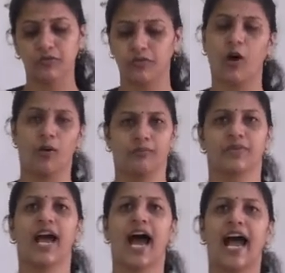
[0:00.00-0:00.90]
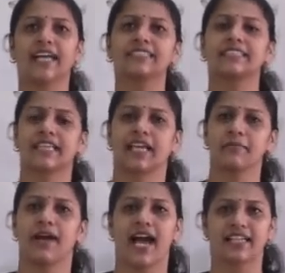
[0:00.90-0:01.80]
form as
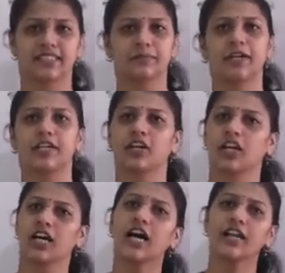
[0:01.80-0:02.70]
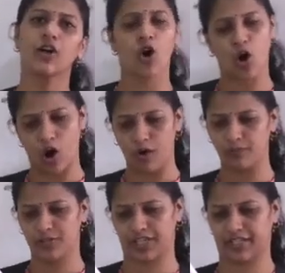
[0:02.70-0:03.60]
same as the particular
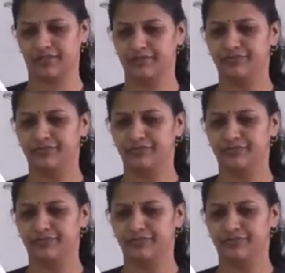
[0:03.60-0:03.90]
object.